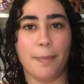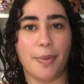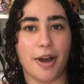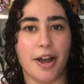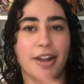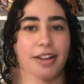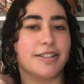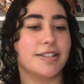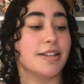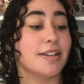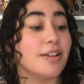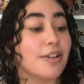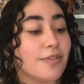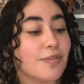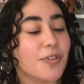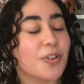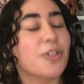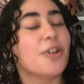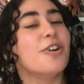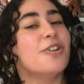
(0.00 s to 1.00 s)
But
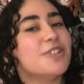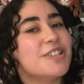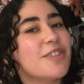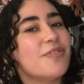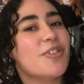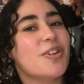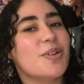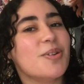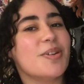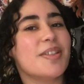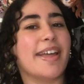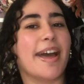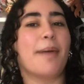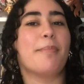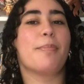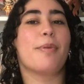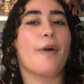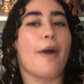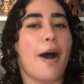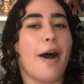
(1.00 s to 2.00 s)
for those of you that,
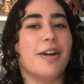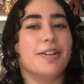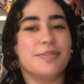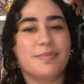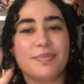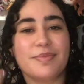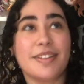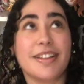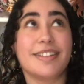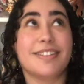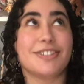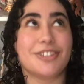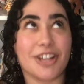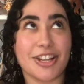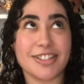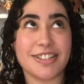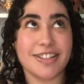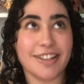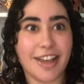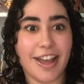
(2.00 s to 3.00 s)

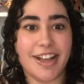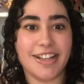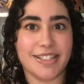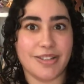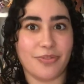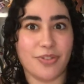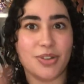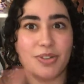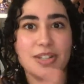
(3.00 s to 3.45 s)
just in case if you